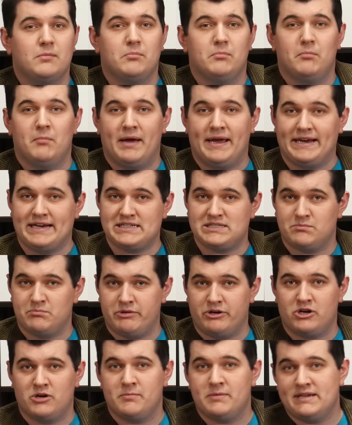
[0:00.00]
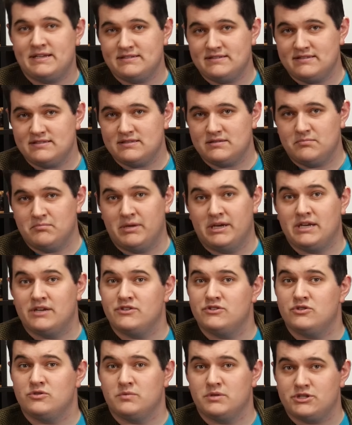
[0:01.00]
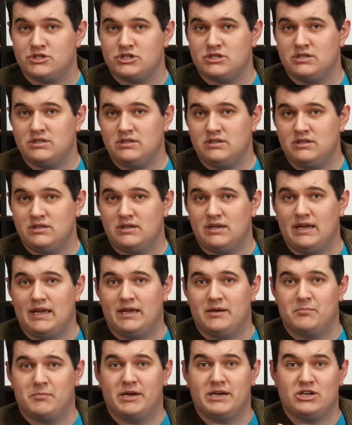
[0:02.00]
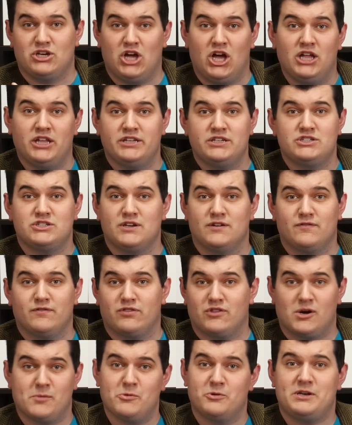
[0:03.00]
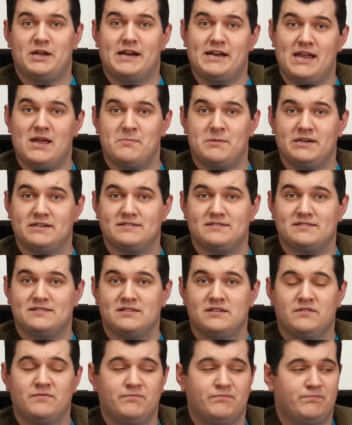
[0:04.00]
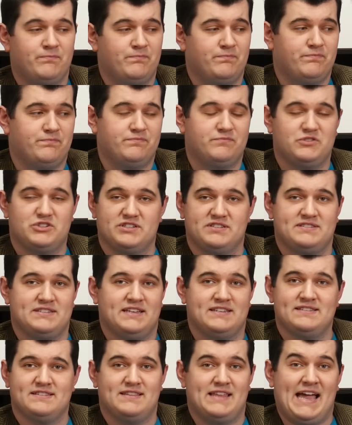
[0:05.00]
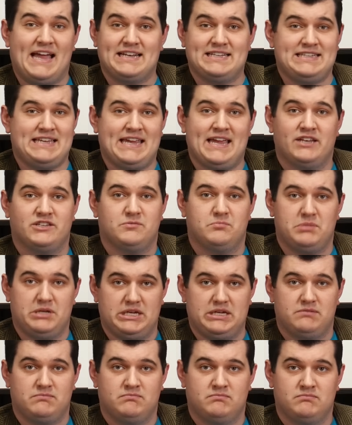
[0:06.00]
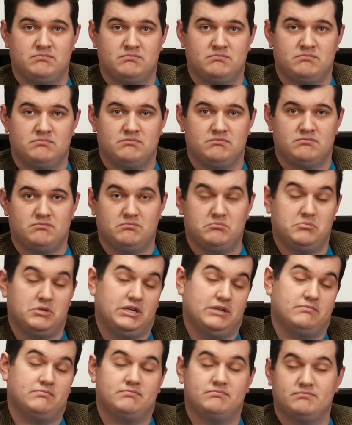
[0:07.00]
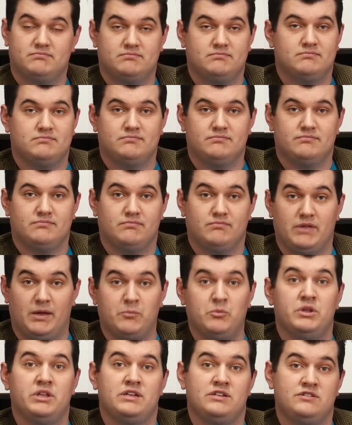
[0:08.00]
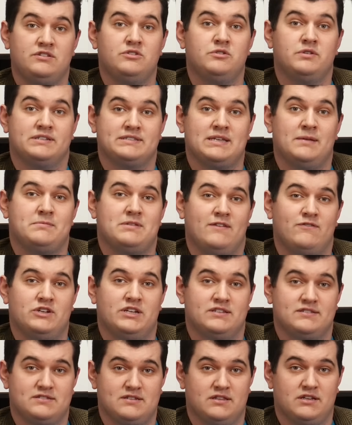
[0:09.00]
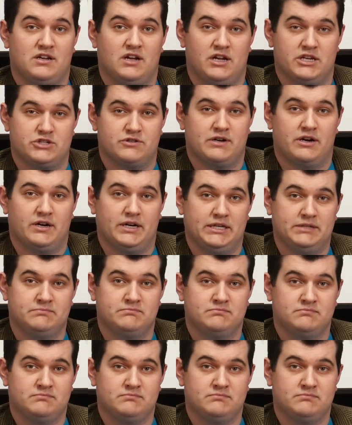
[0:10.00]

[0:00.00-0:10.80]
my experiments, my intuition, and my knowledge of thermodynamics just says that can't be. But I'm willing to accept evidence to the contrary.